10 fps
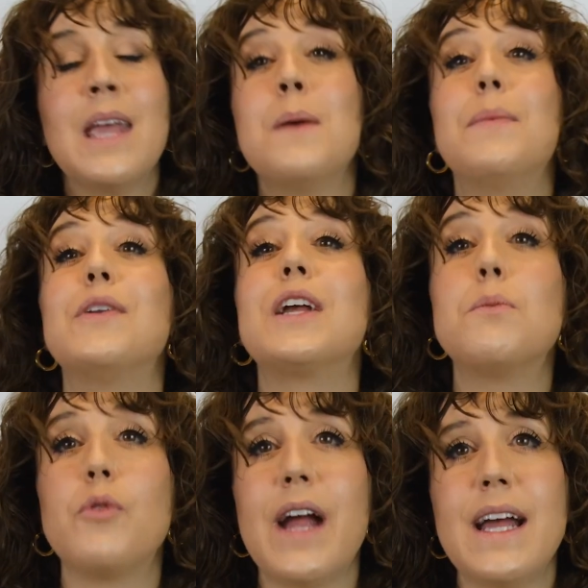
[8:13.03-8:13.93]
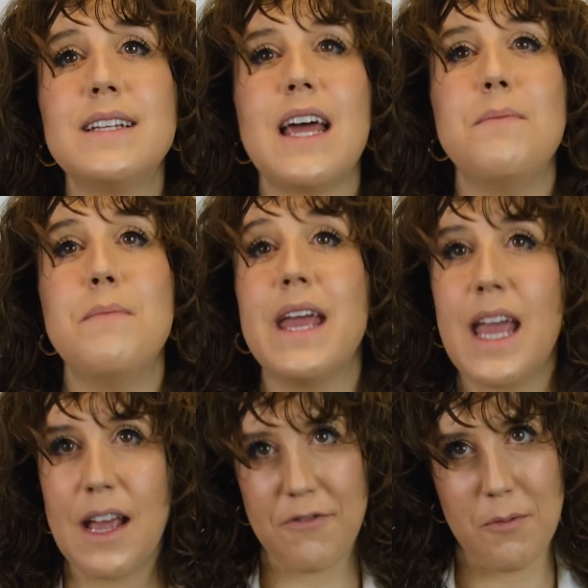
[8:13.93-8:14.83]
Building a brand and
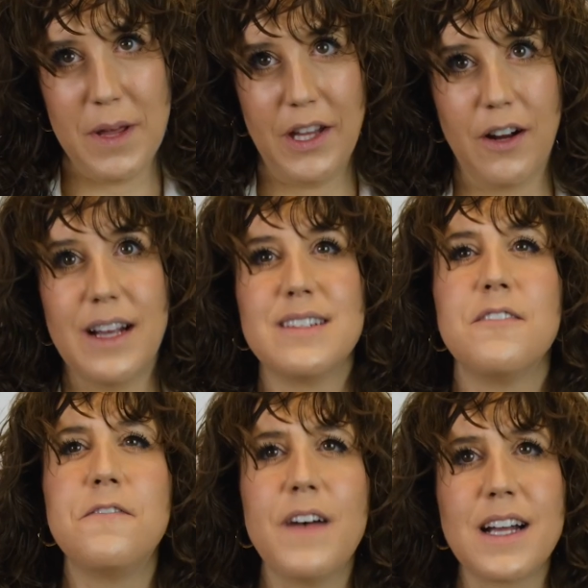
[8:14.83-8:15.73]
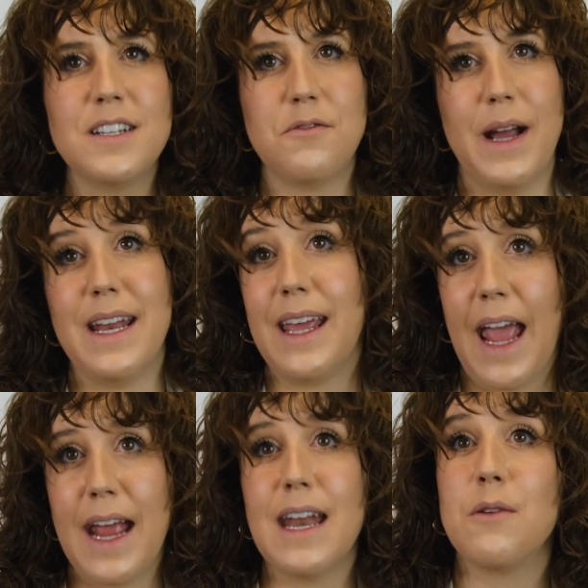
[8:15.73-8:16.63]
making it familiar is an effective way to
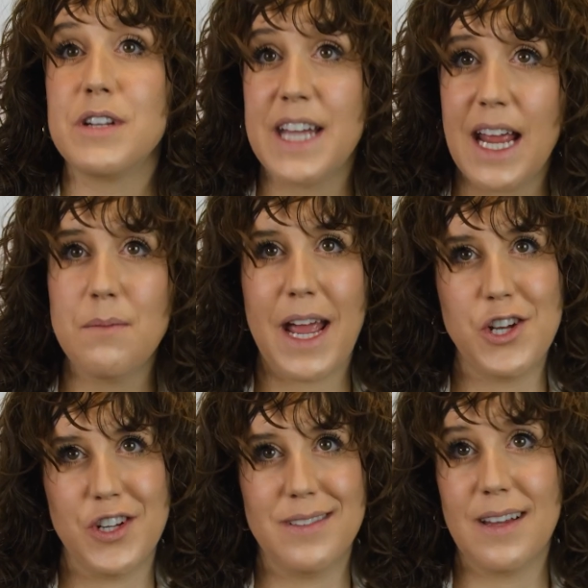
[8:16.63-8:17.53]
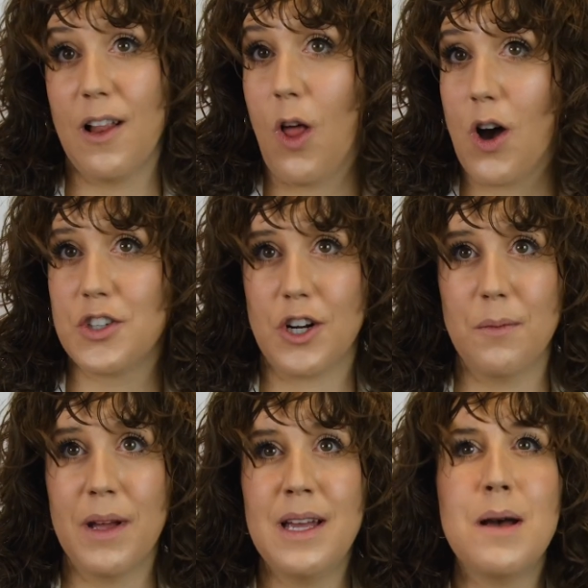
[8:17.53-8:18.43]
gain and retain patients in the long
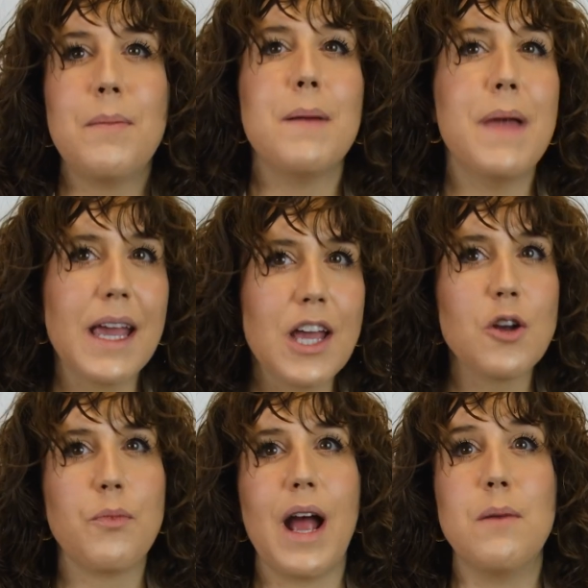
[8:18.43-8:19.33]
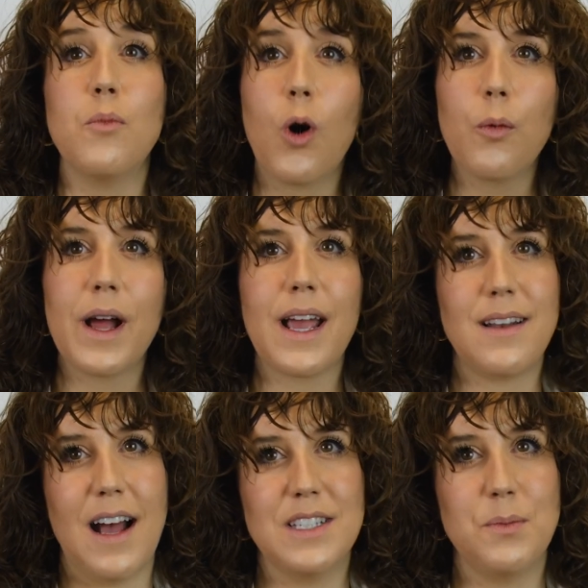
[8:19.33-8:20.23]
term. By making your brand more
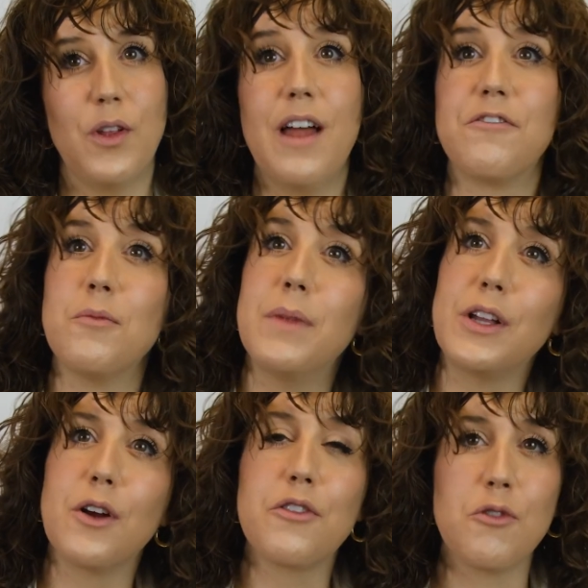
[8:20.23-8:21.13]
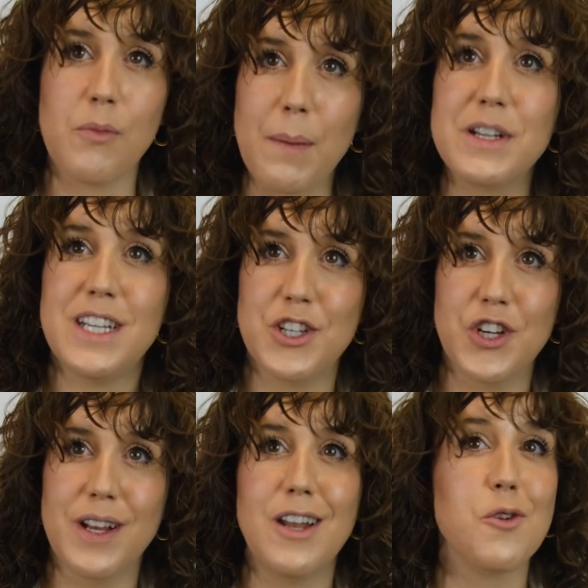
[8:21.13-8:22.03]
recognizable and familiar through
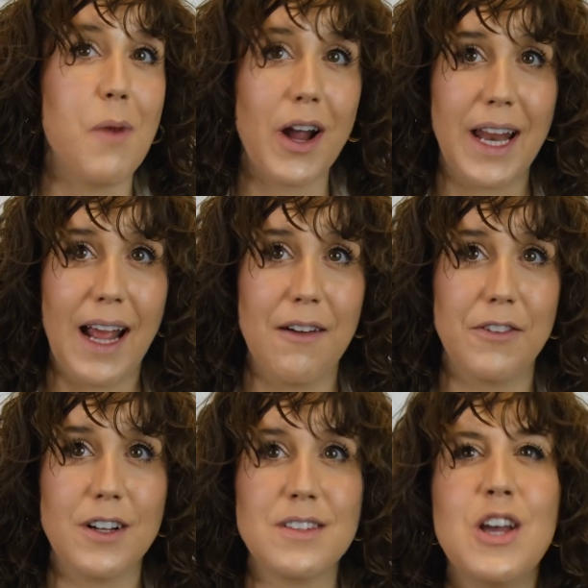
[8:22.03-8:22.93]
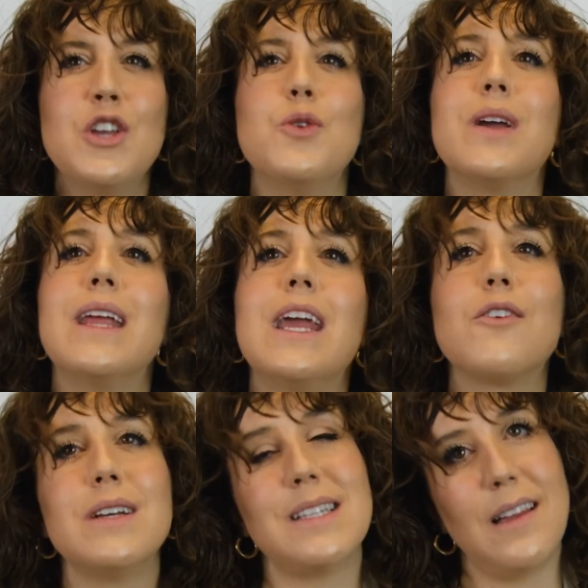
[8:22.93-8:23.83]
repetition in your marketing efforts, you can
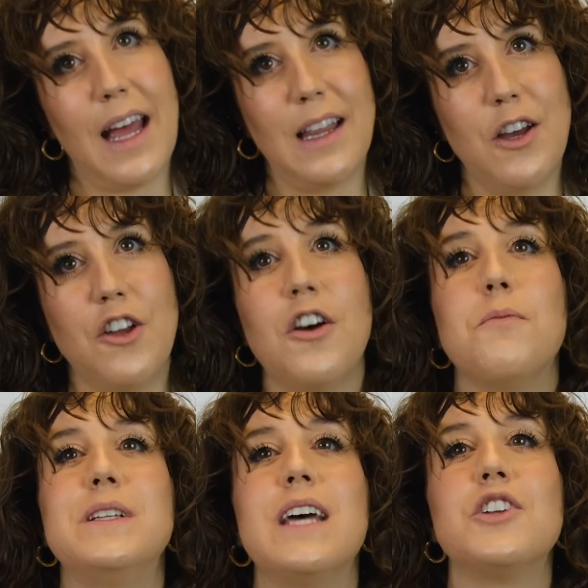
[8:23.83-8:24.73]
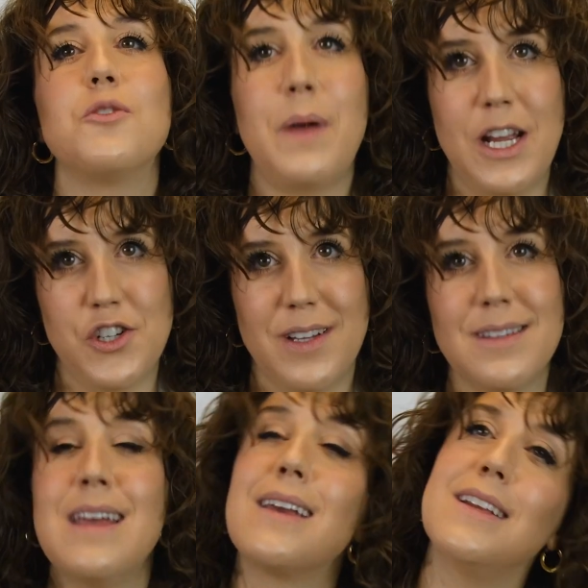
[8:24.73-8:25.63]
increase the likelihood of potential
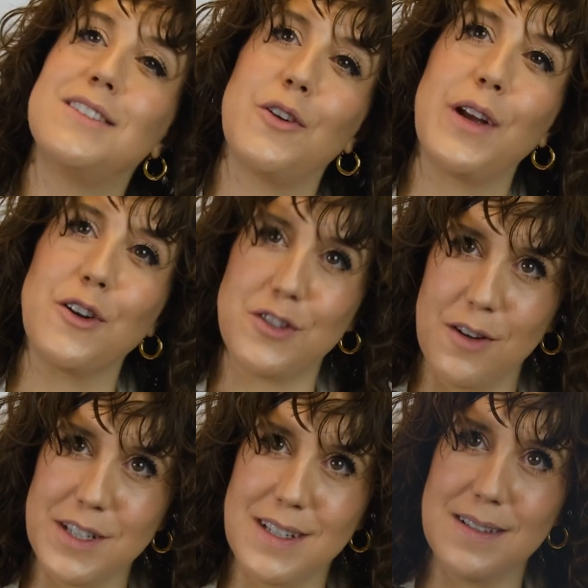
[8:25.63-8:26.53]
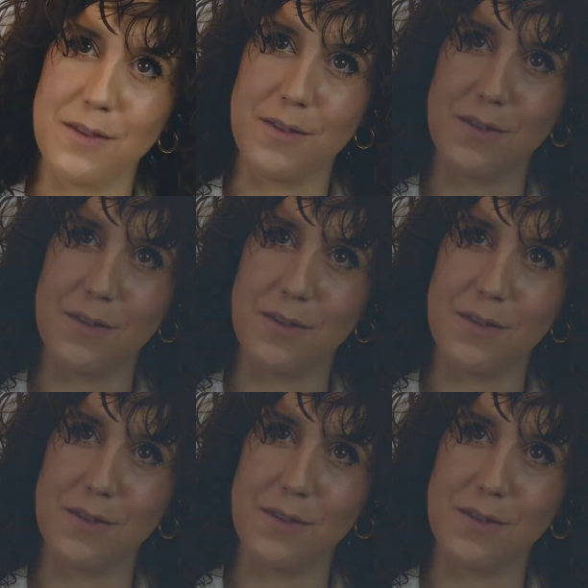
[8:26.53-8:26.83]
patients considering your services.